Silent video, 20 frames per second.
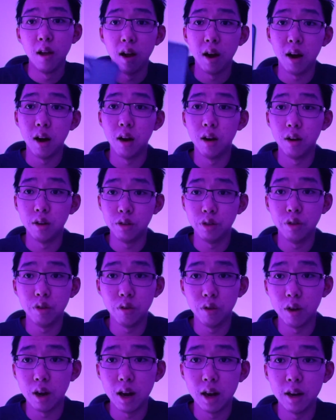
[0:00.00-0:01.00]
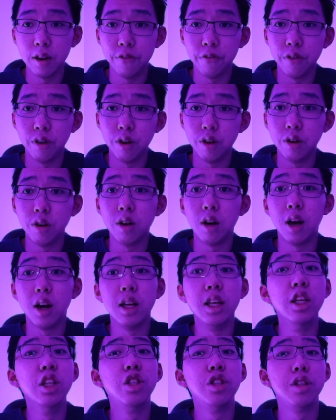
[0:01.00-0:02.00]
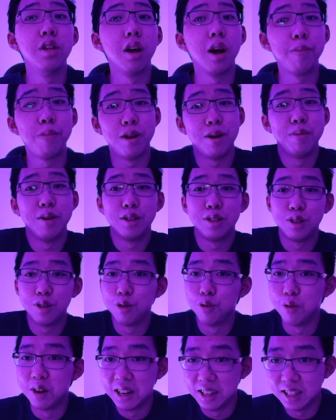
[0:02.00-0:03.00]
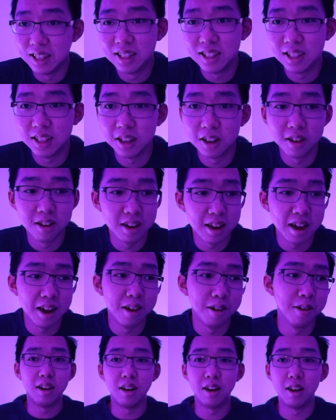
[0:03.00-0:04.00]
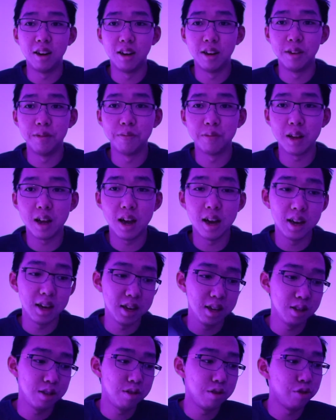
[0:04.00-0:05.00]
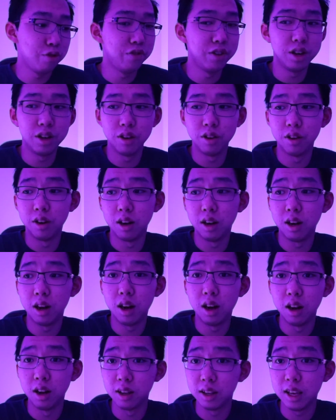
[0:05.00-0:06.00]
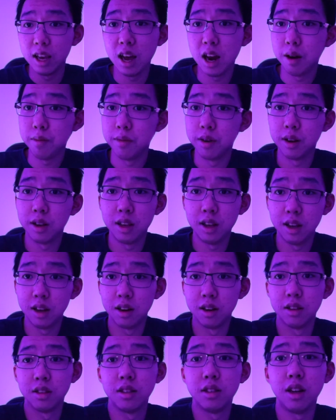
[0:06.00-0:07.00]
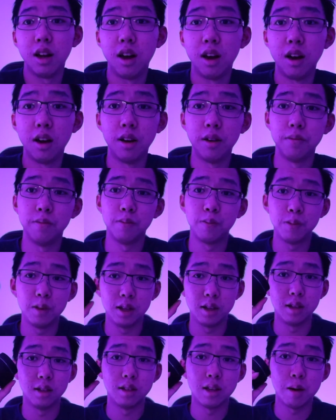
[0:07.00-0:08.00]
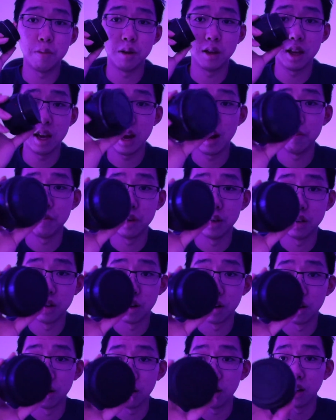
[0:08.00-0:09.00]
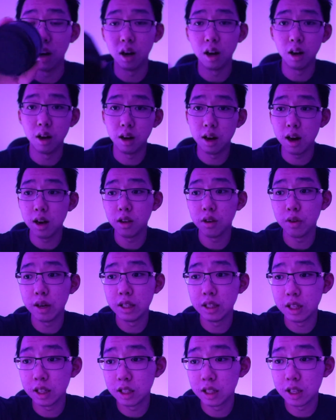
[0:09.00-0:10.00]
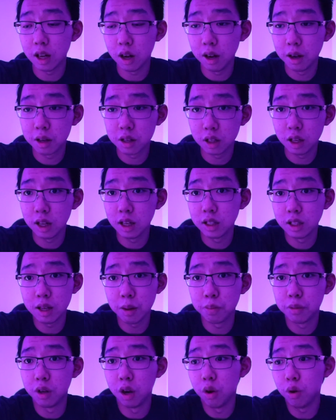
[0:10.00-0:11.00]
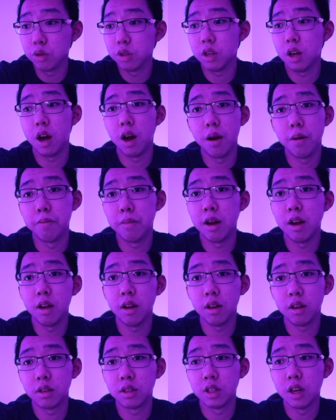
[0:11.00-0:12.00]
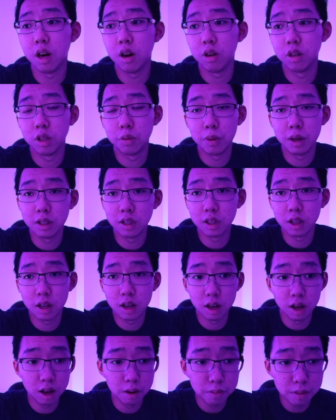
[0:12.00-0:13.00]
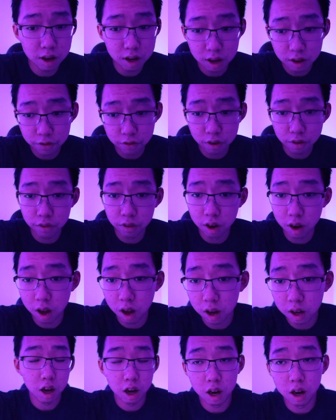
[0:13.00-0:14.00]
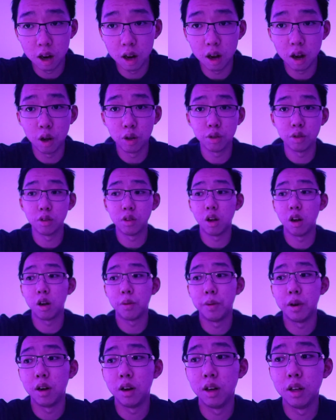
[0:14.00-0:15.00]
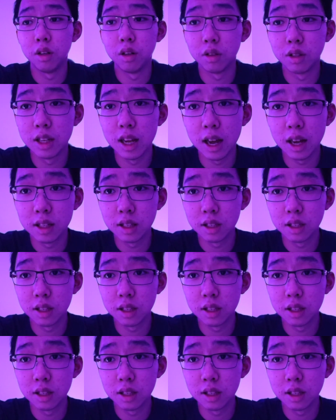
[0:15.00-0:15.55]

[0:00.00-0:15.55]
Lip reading: on new iPhone each year. I pretty much do one each year now. I do video on camera gears because I'm a camera nerd. Otherwise, except those, my channel is basically mainly for vlog. Also talk about a little tech